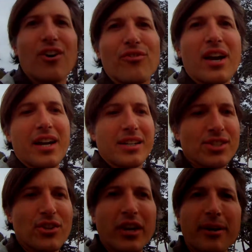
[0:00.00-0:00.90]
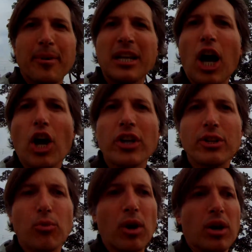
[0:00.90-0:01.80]
'Alright, so I am in
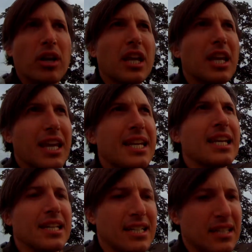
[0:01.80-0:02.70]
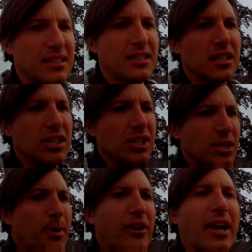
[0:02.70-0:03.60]
Haridwar, India, just
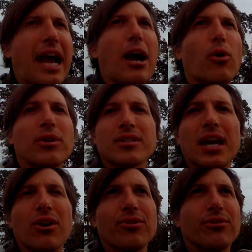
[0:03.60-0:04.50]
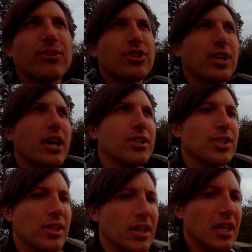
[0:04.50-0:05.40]
about an hour south of Rishikesh,
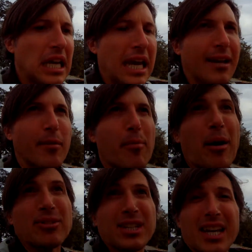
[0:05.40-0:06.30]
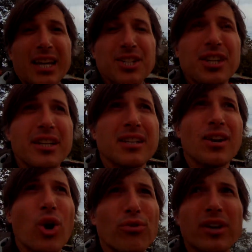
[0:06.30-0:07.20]
and I'm about to catch a
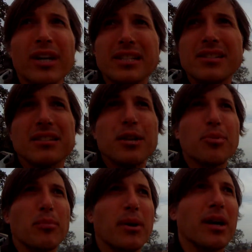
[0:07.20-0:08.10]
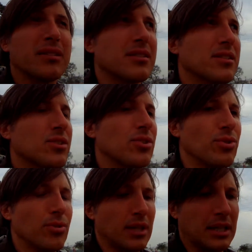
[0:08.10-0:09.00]
overnight sleeper bus to